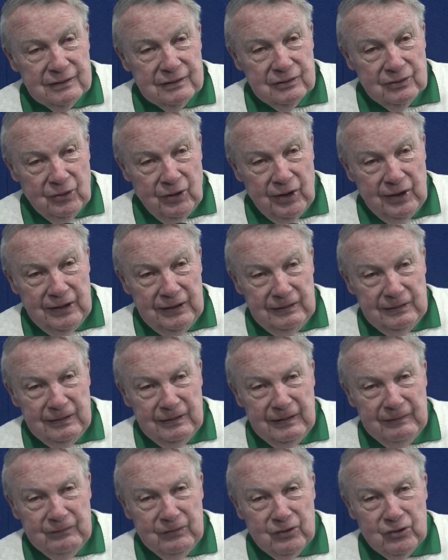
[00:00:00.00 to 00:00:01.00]
Lloyd,
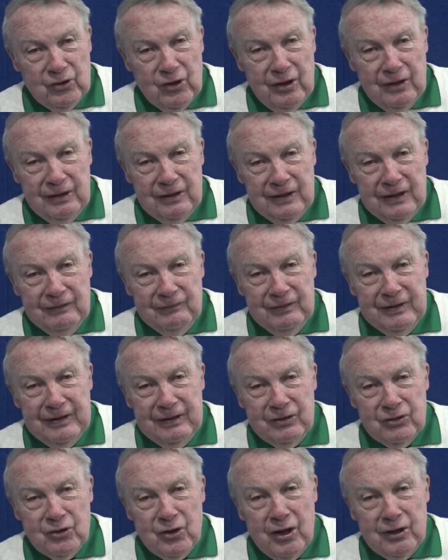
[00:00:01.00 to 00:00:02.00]
have you thought of giving
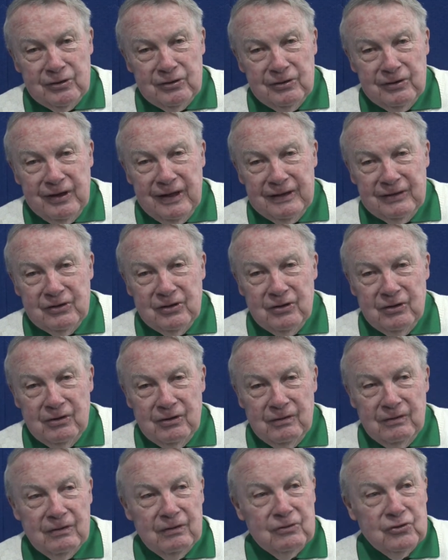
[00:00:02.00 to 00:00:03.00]
any thought to that
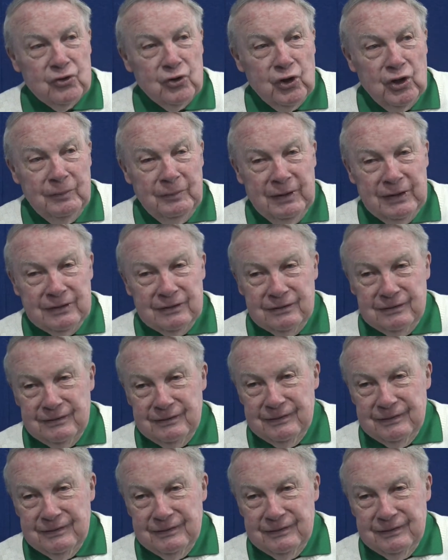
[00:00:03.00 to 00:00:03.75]
tournament?